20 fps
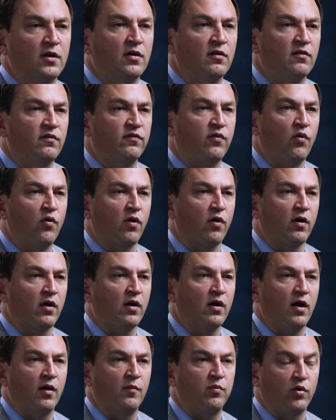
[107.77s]

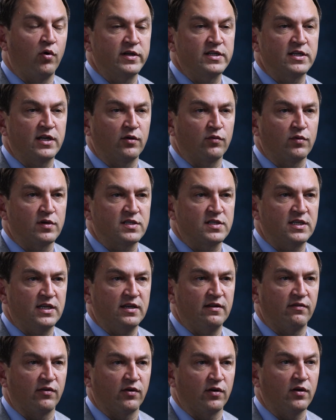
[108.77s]
4, appointing a
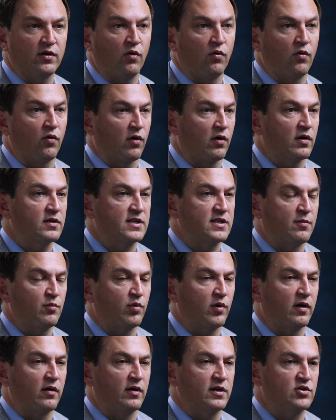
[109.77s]
receiver or a
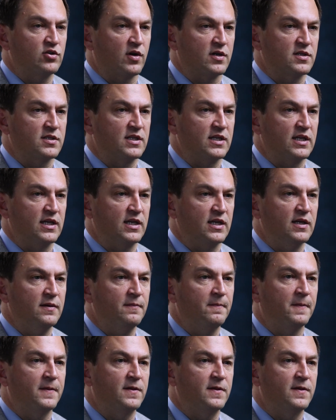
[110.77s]
temporary trustee